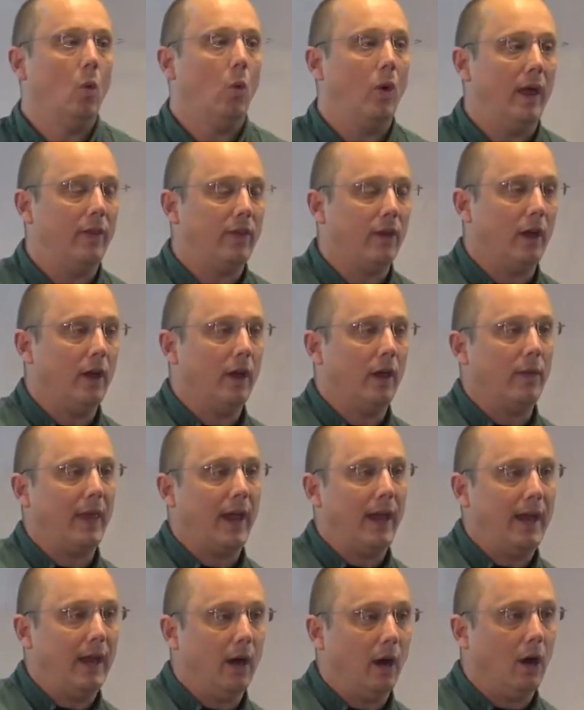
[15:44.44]
whether
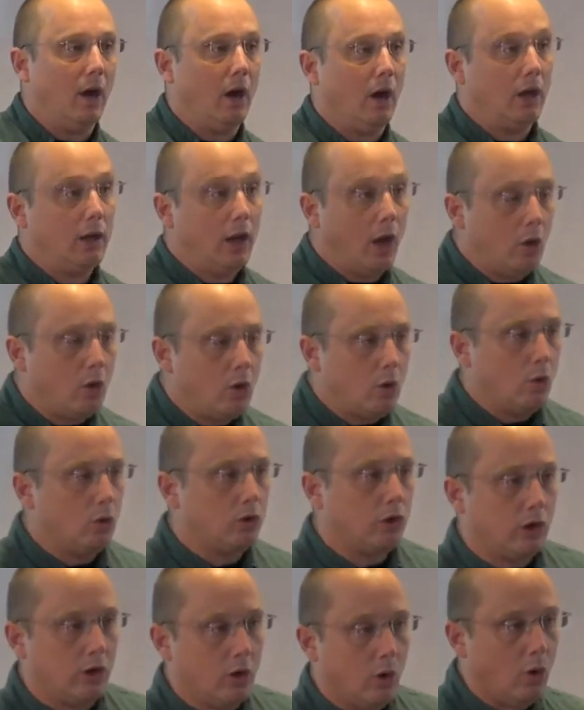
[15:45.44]
they are local
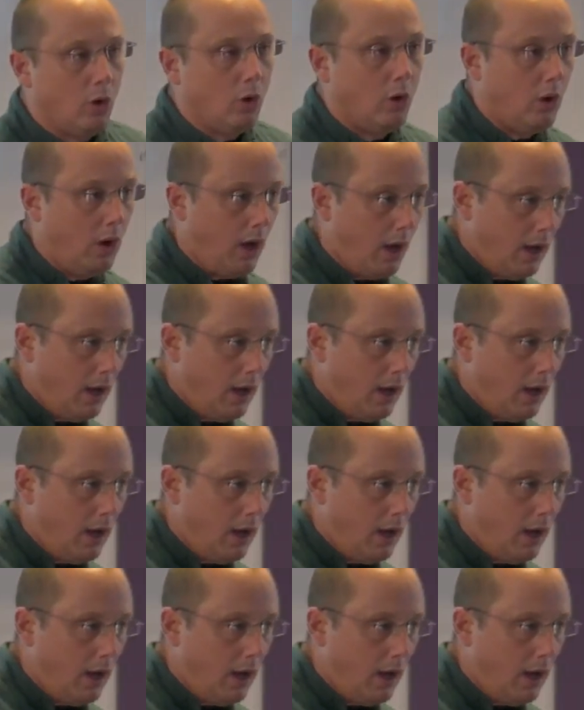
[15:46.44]
to your